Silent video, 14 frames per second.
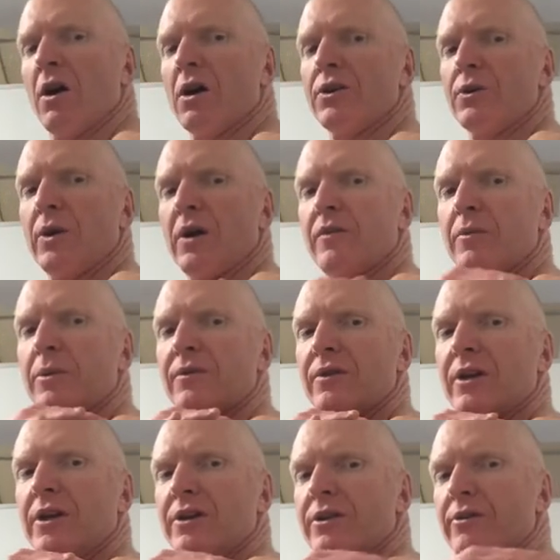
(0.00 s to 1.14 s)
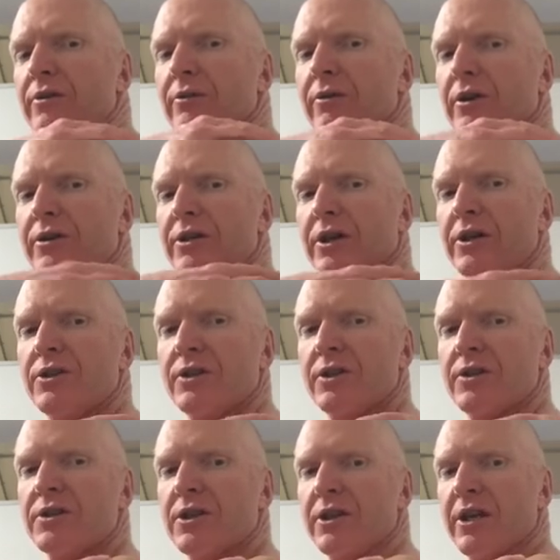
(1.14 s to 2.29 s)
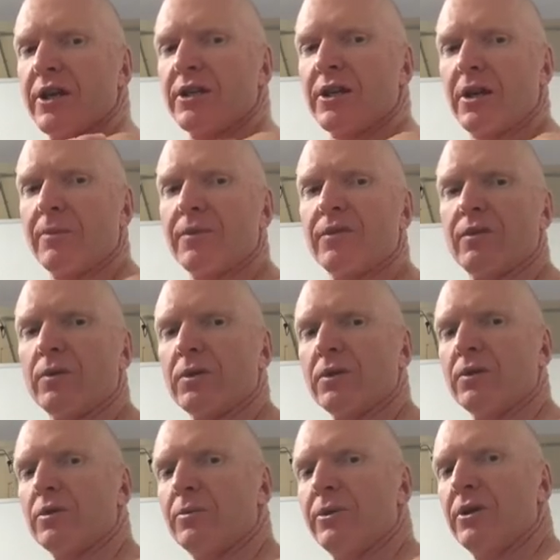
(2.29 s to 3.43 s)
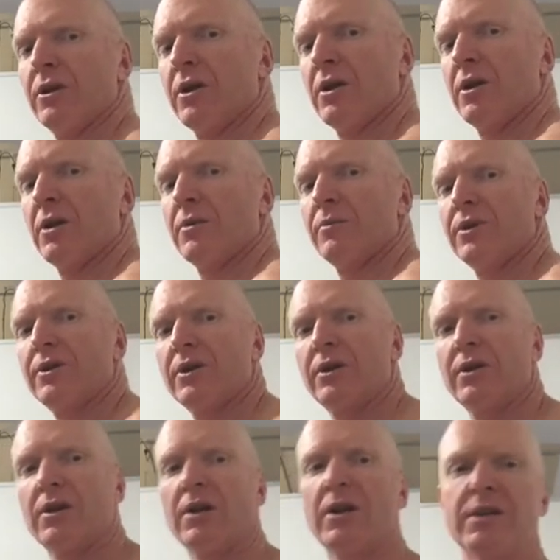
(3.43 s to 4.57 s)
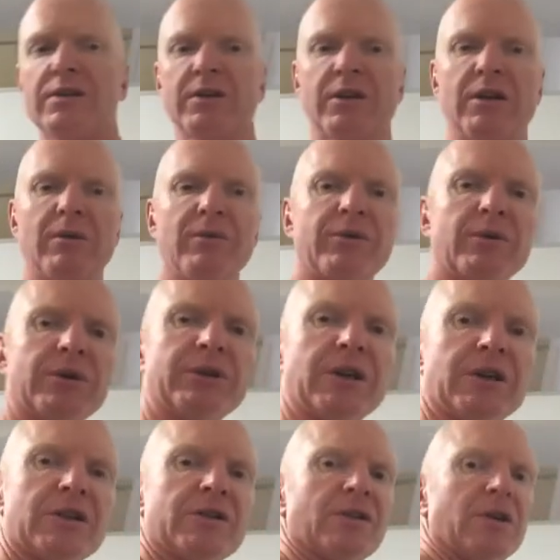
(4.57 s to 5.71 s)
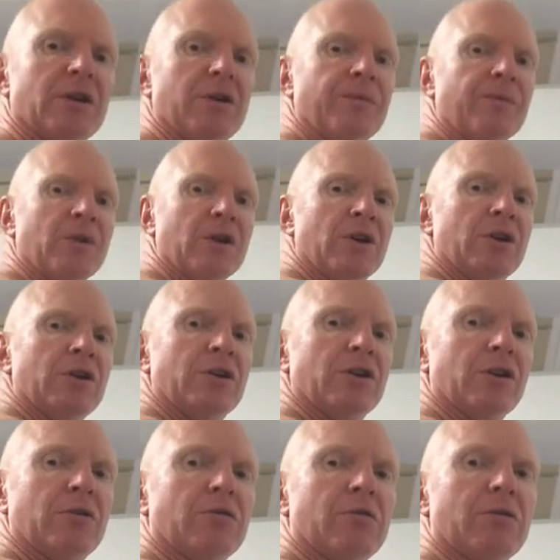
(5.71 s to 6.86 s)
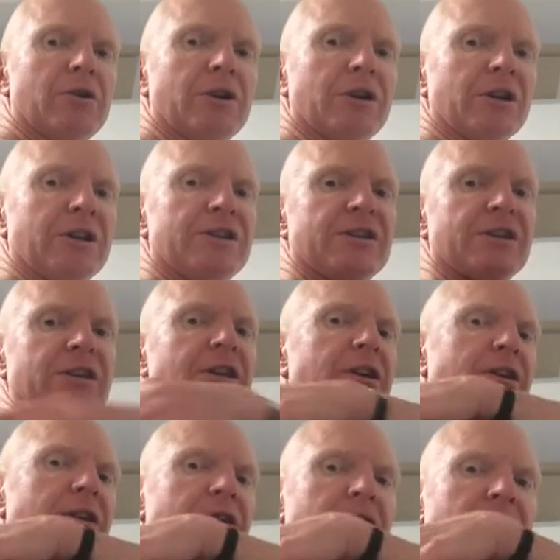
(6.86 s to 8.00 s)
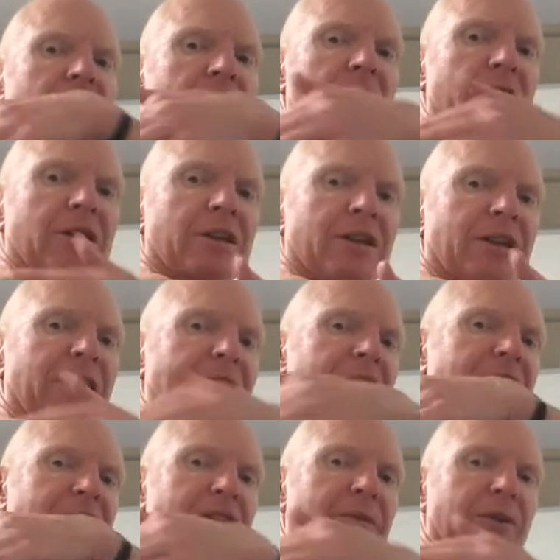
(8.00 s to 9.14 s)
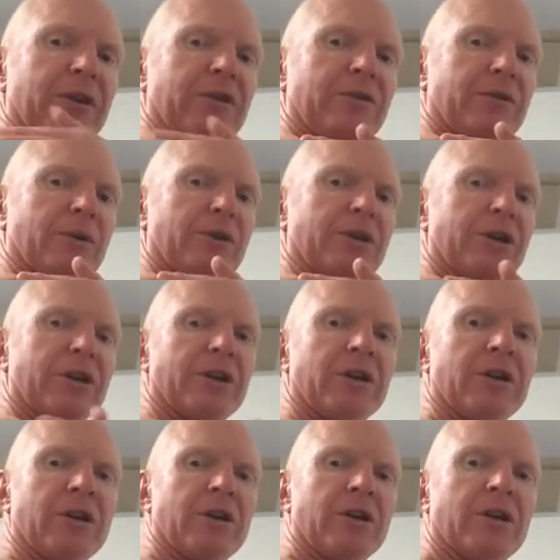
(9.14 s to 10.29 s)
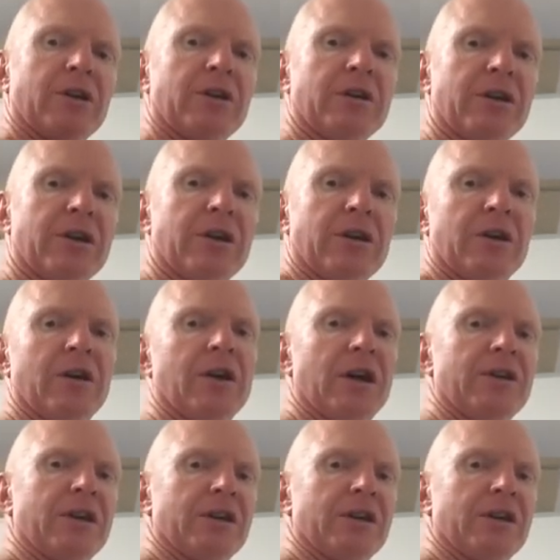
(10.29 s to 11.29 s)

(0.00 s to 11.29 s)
I do have a bit of an anterior rotation. You can see the head comes forward a little bit, but then as I come through on the other side, you can really see that head coming through on there. Okay, and